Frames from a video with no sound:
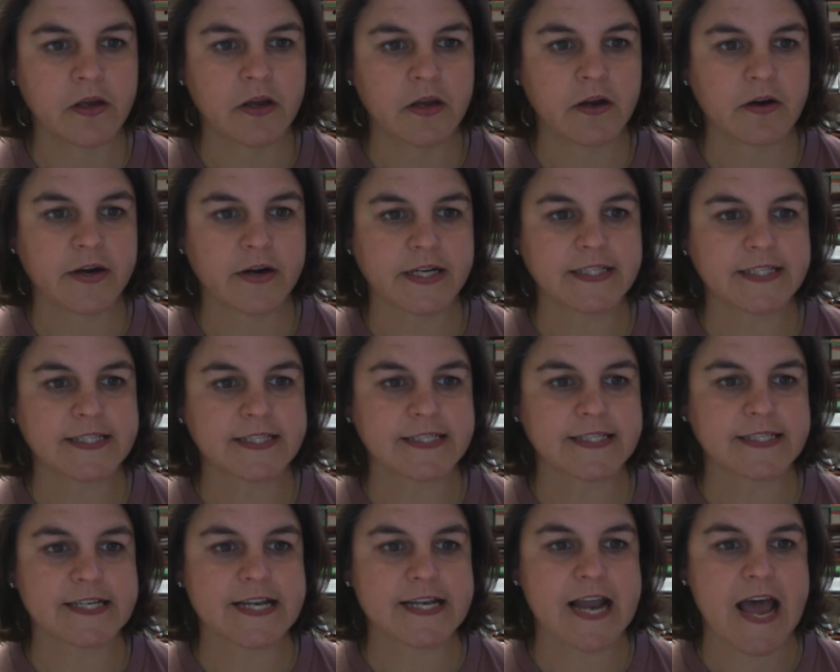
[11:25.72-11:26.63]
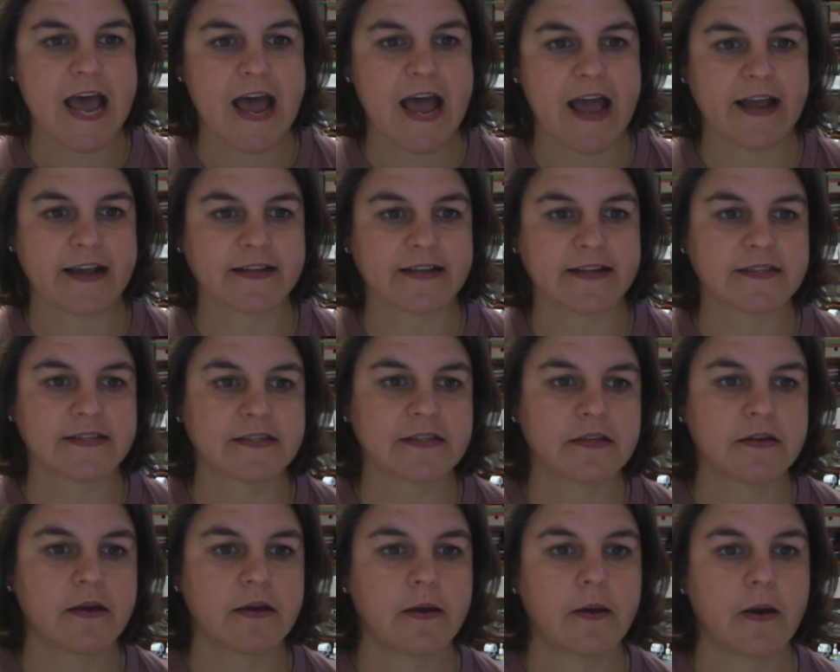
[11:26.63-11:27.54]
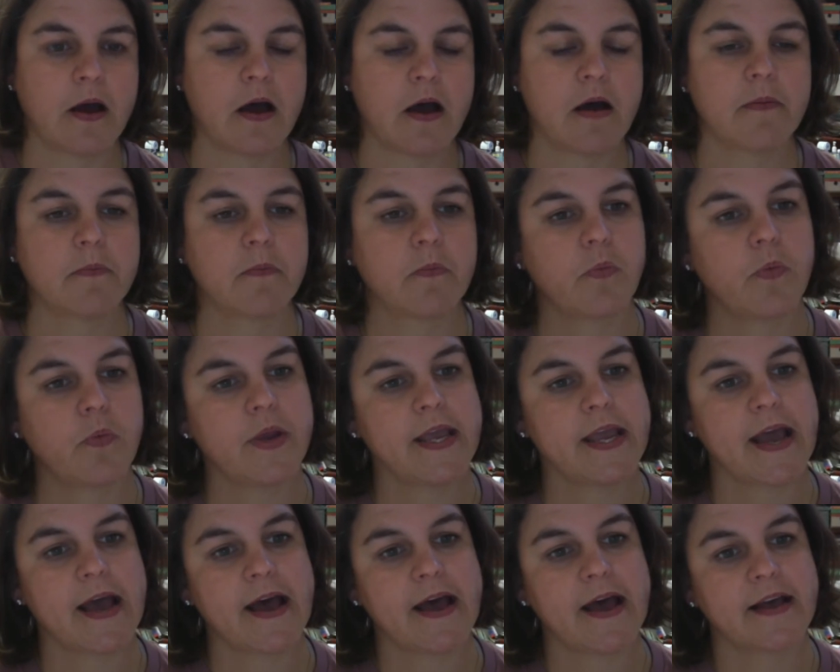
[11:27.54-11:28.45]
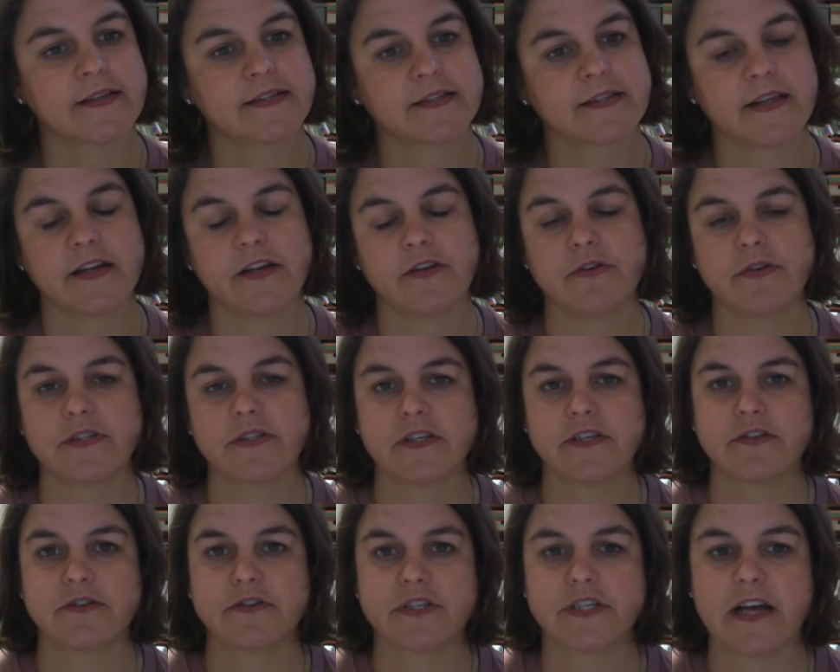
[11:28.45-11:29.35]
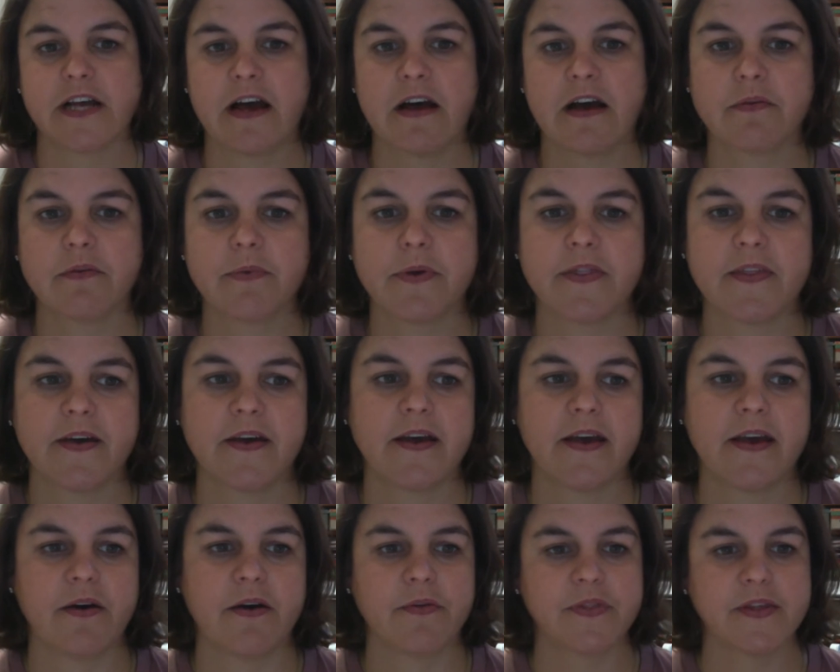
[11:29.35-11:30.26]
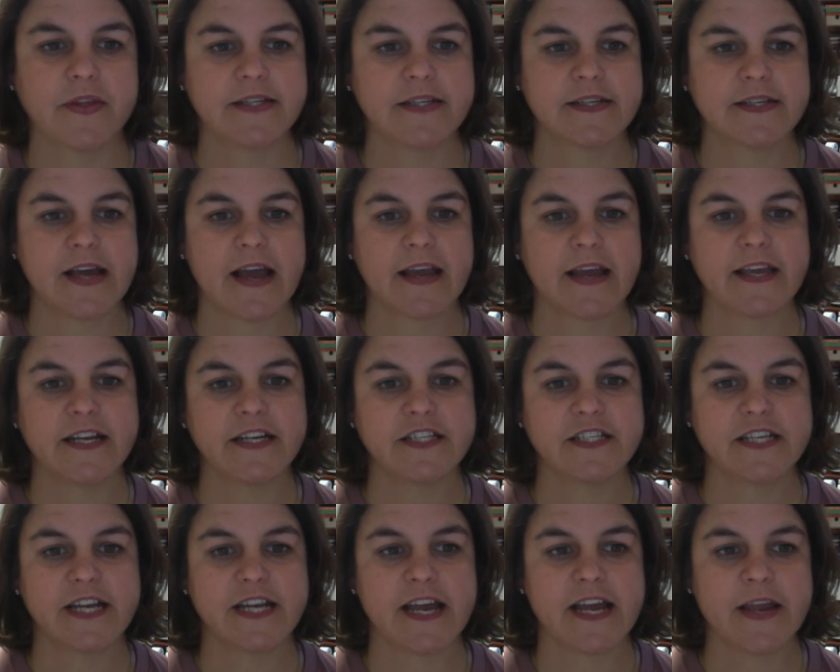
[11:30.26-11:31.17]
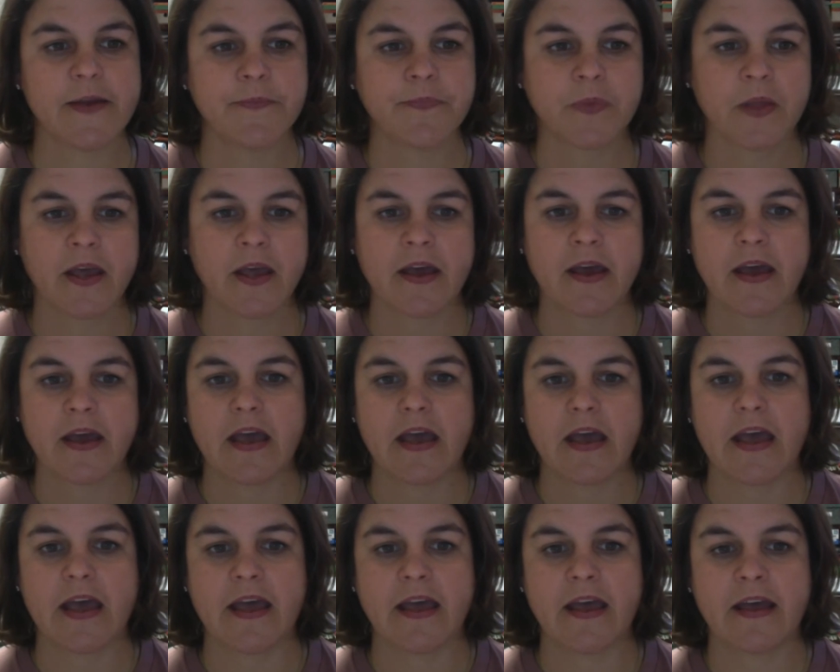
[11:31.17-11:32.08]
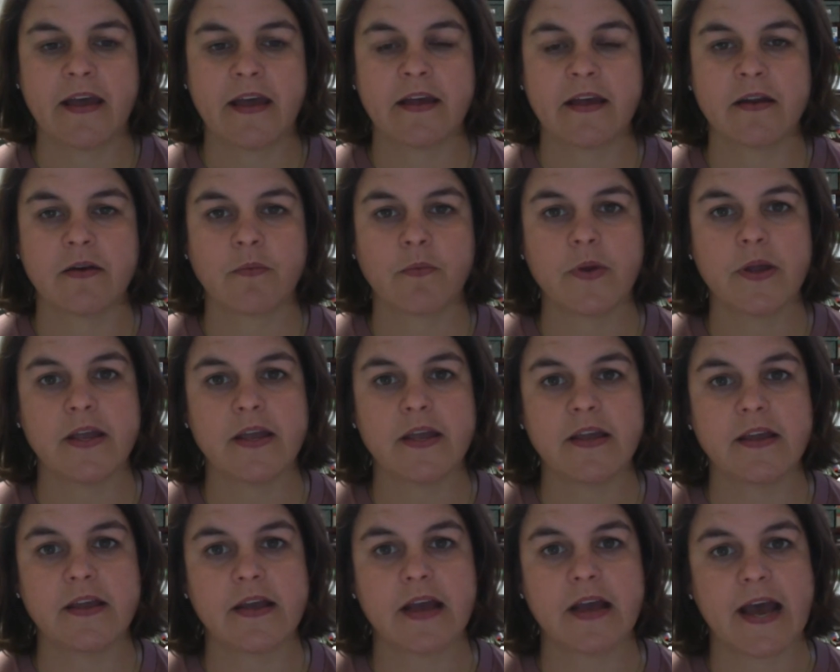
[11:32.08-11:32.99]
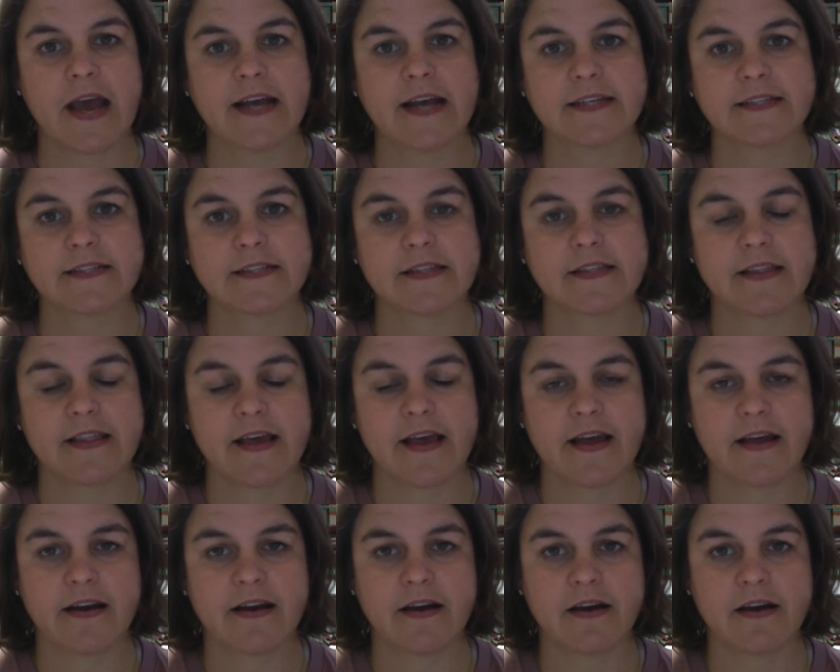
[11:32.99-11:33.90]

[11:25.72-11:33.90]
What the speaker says: All right, snacks. We ask that you send your child with a healthy snack each day, and we ask that